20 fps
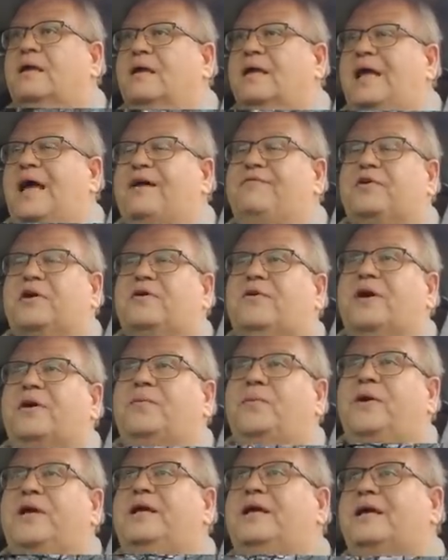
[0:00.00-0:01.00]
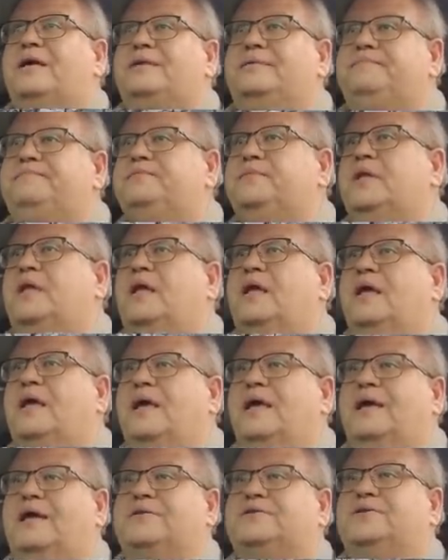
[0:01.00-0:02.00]
Have a great weekend,
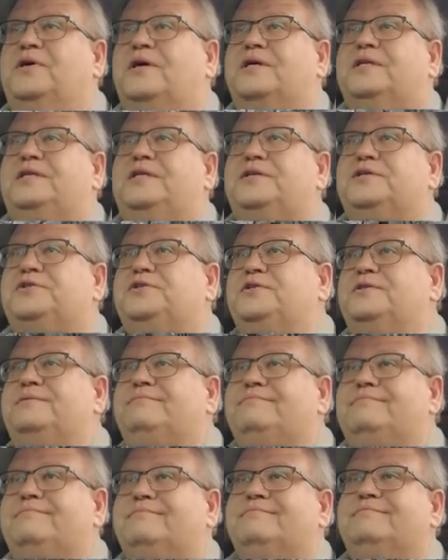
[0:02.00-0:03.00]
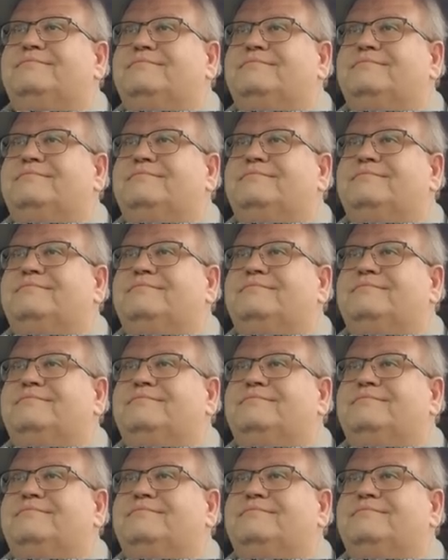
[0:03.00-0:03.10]
and I'll talk to you soon.